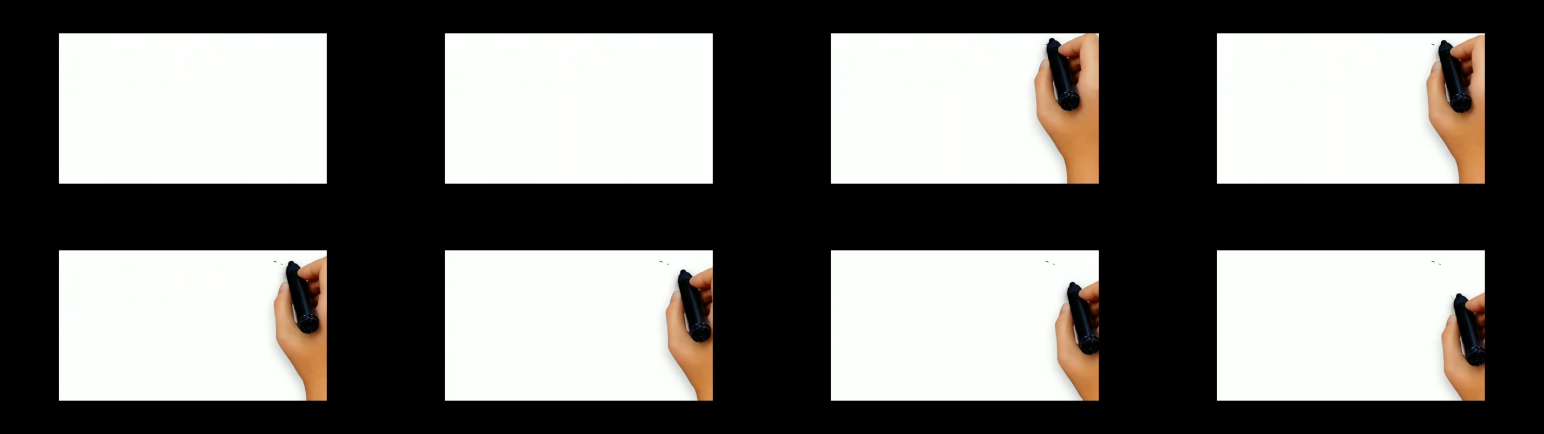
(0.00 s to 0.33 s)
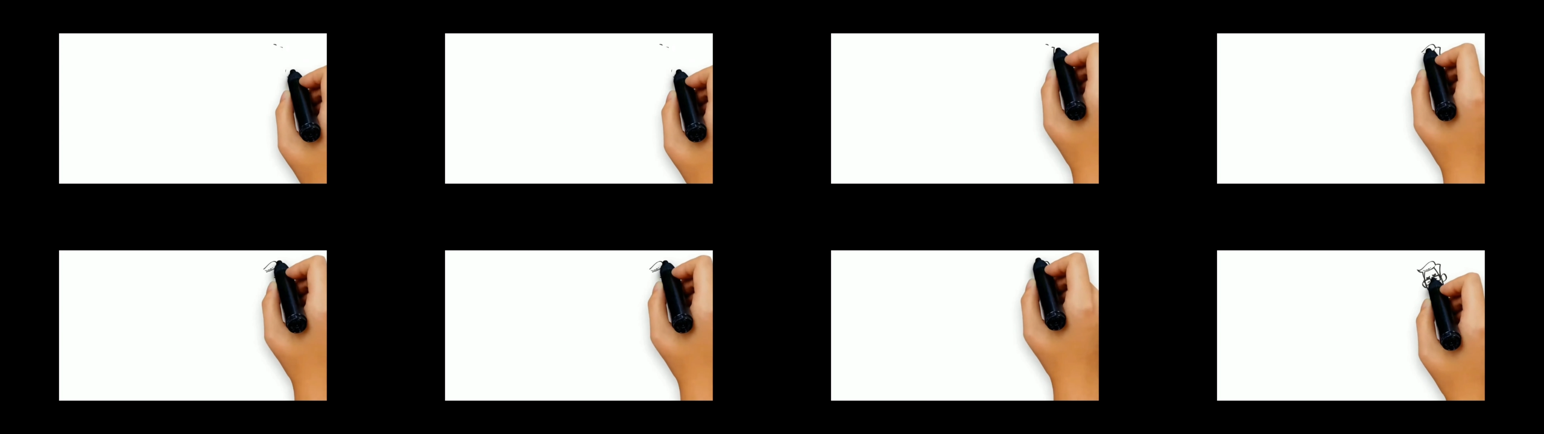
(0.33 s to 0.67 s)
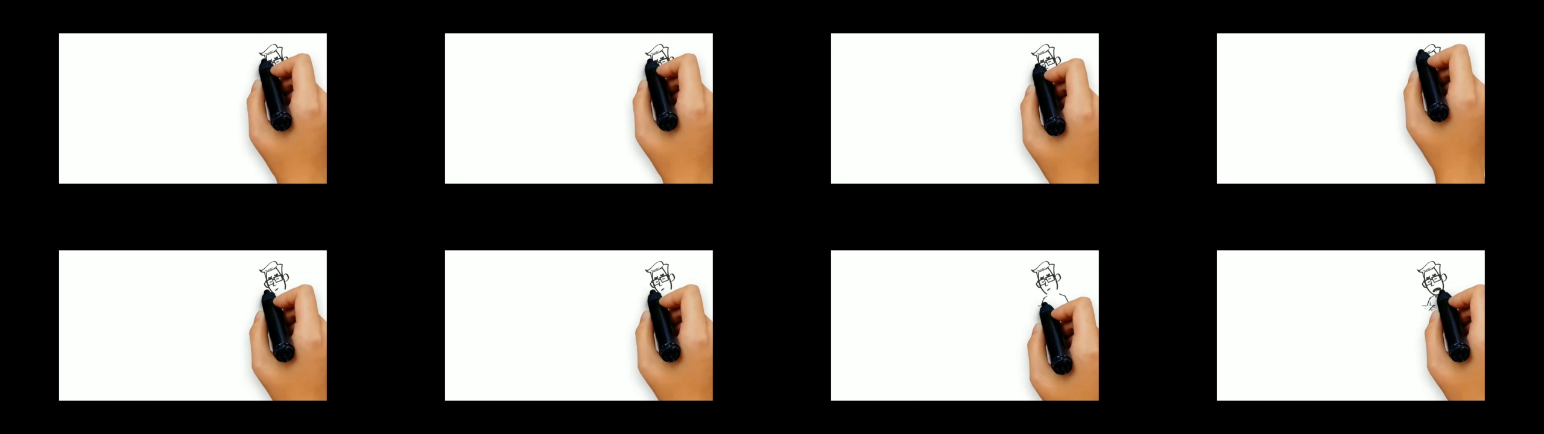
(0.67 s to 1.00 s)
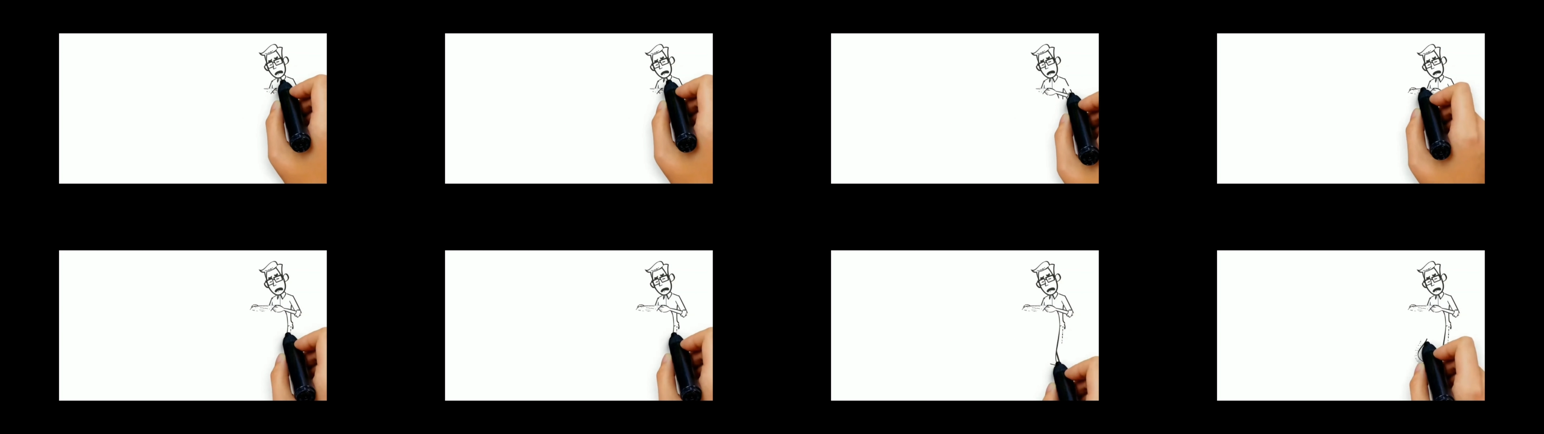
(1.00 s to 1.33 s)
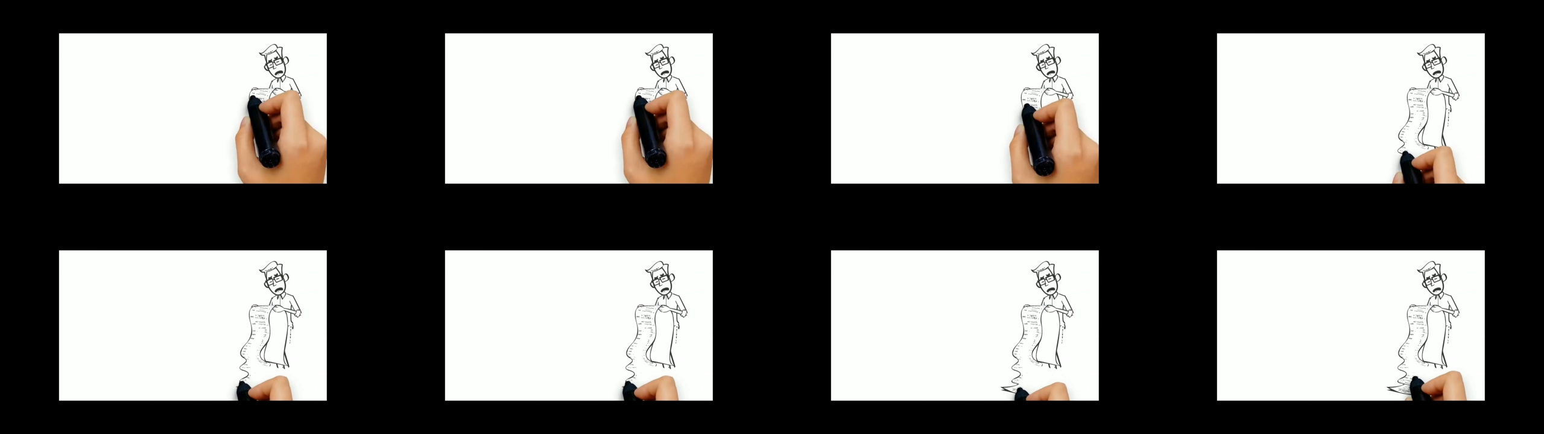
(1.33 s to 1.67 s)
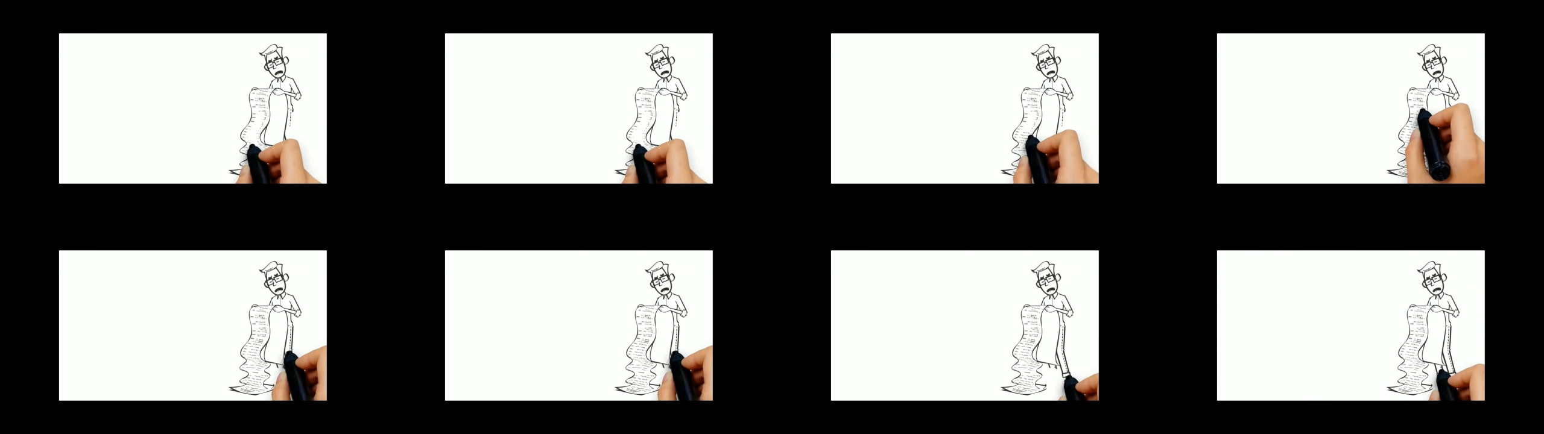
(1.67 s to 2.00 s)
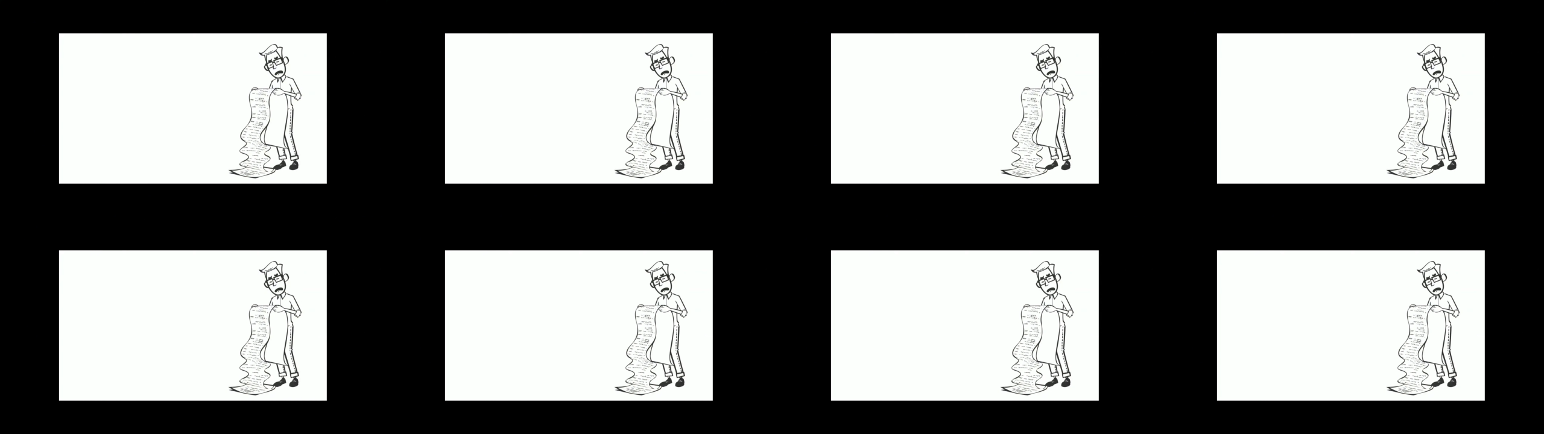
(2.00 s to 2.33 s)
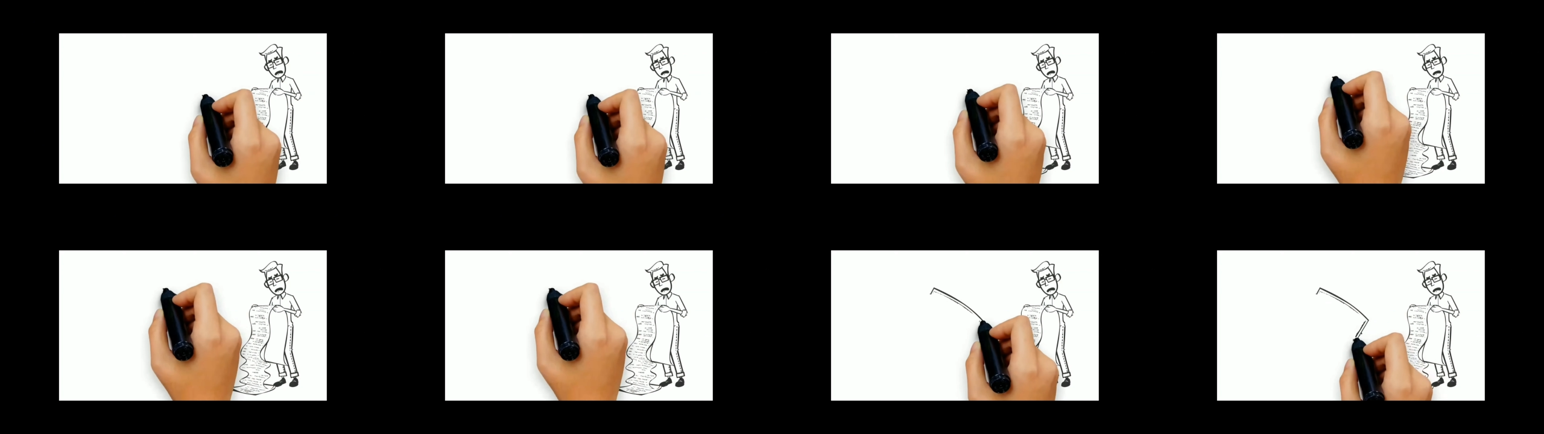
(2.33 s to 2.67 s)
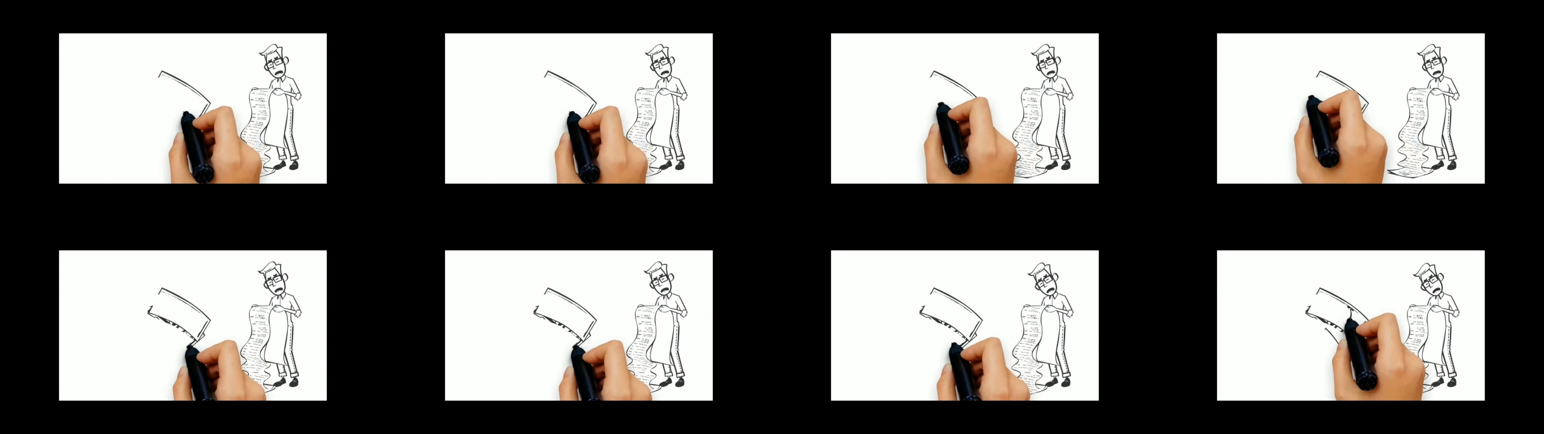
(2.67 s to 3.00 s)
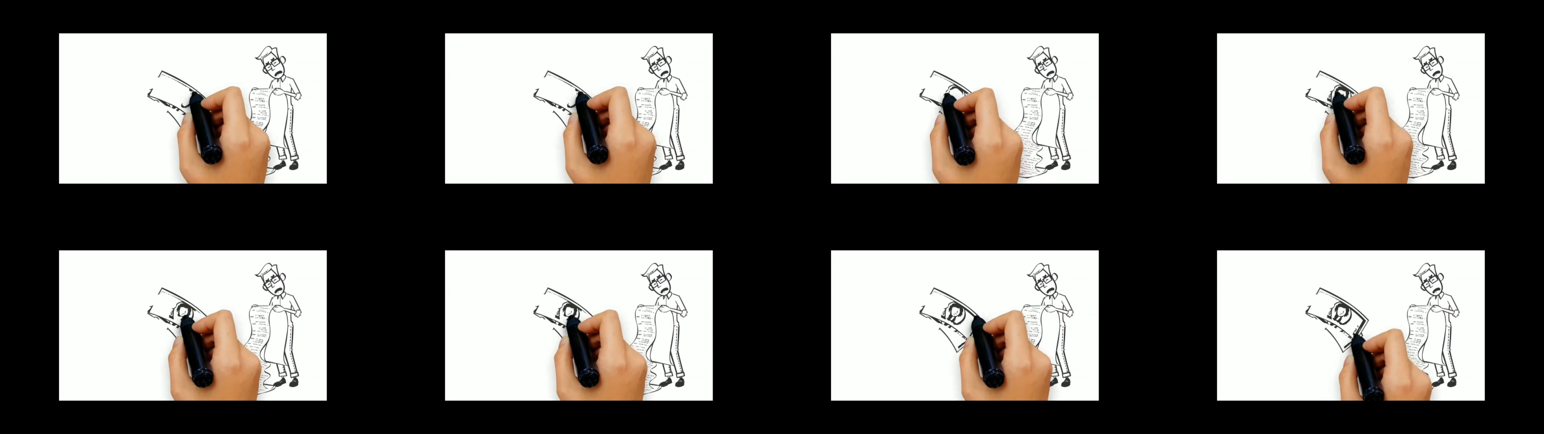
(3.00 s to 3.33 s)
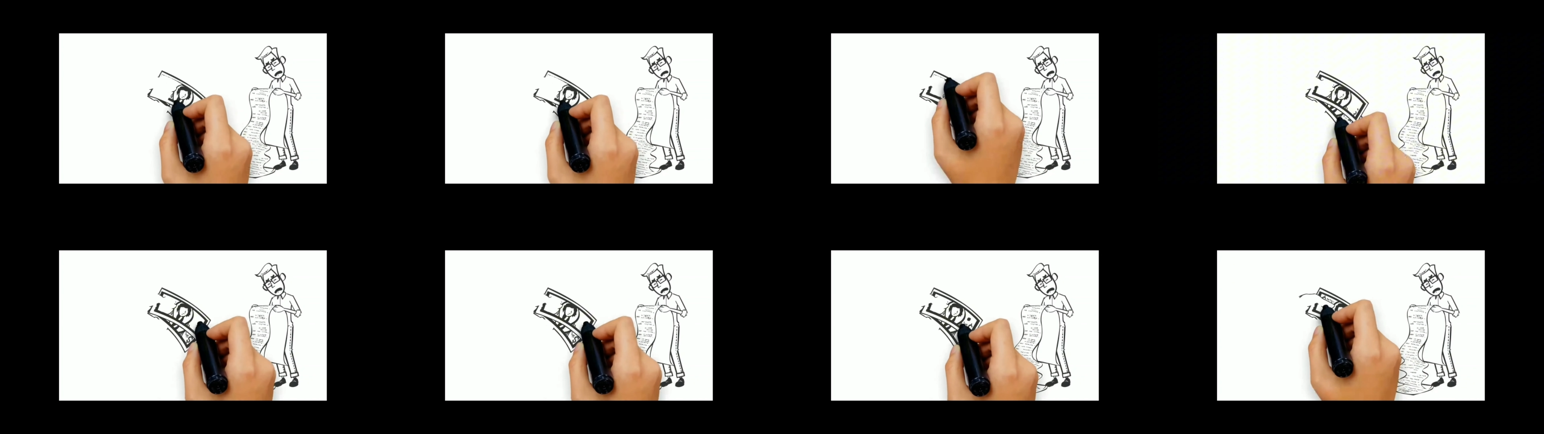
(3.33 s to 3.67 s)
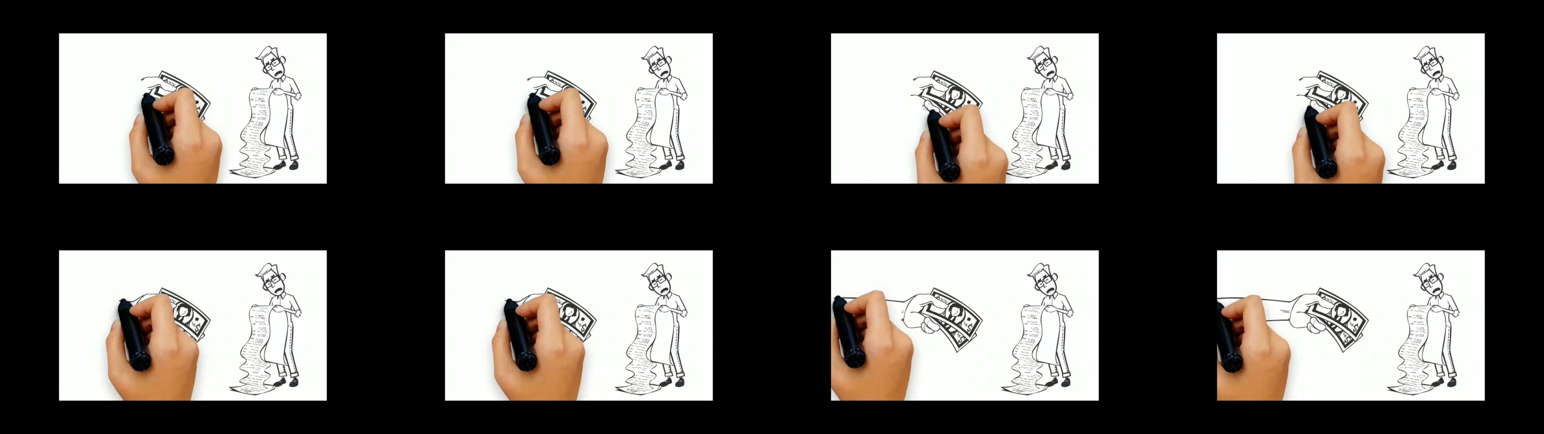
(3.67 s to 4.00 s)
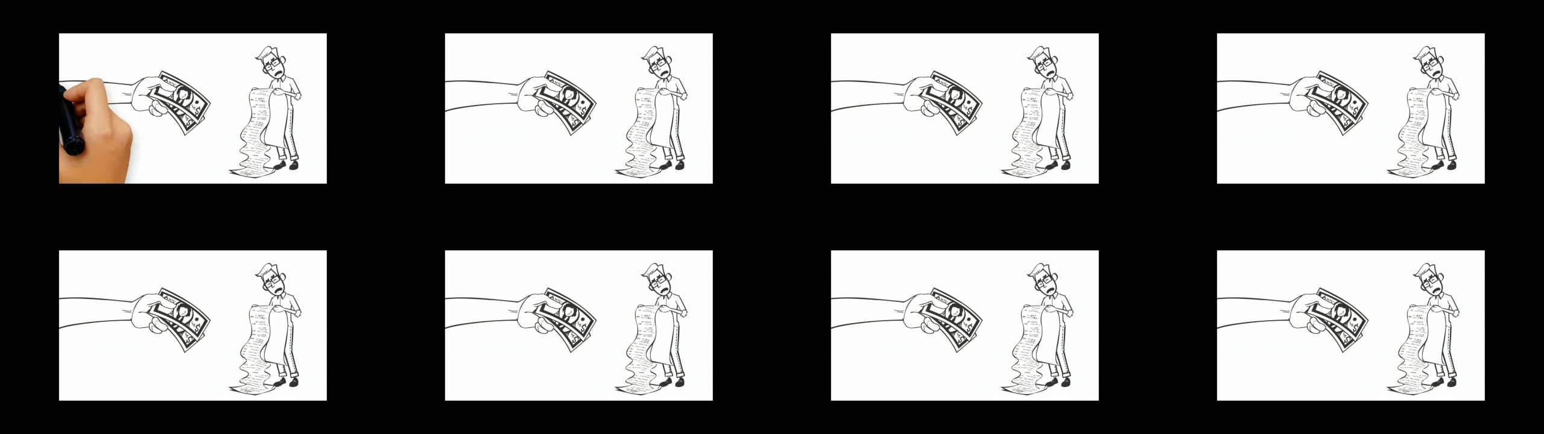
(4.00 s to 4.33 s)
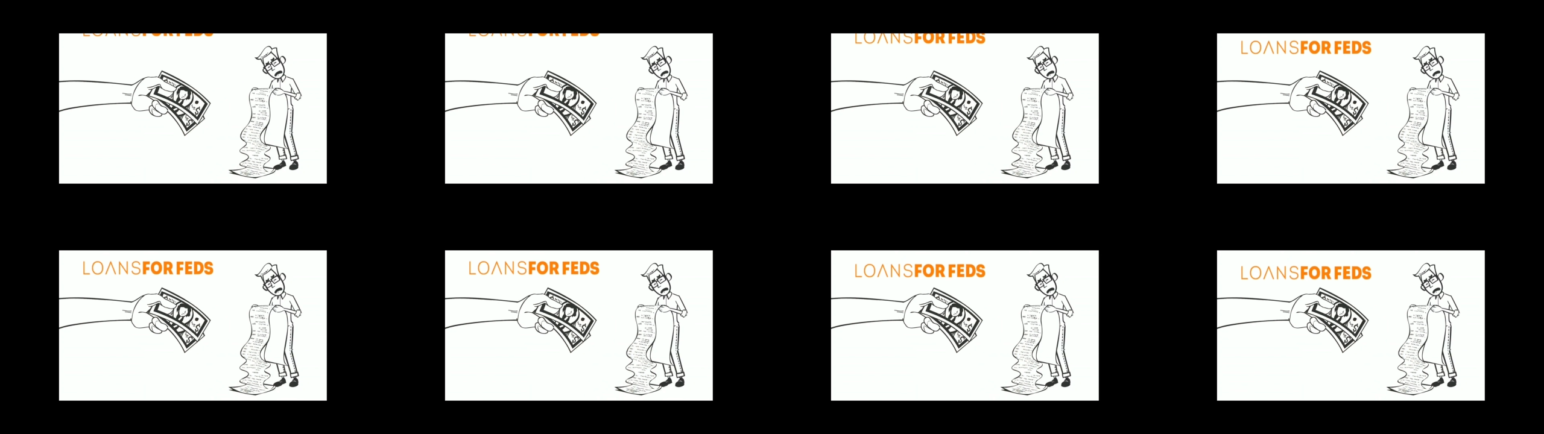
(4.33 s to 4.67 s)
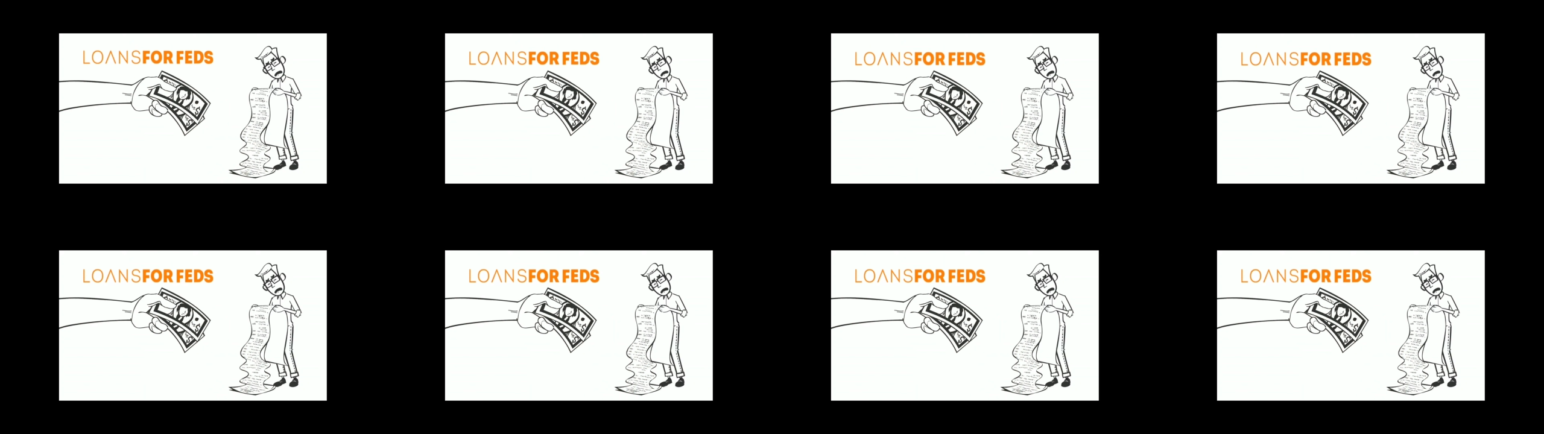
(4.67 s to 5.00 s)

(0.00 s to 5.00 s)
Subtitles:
(no speaker visible)